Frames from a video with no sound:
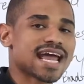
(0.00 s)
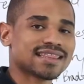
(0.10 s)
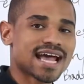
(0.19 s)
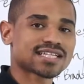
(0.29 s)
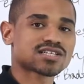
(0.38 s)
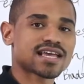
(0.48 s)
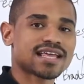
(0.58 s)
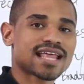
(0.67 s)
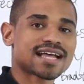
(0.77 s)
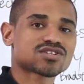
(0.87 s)
and that's
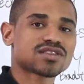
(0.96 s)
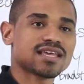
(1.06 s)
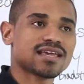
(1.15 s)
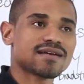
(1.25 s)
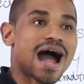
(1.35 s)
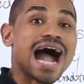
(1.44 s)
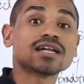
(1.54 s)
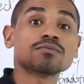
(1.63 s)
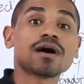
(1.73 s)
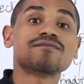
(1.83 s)
the
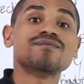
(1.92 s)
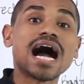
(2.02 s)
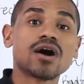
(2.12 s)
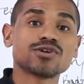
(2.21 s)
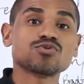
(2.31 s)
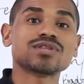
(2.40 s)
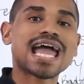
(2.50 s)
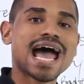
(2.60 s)
item of value,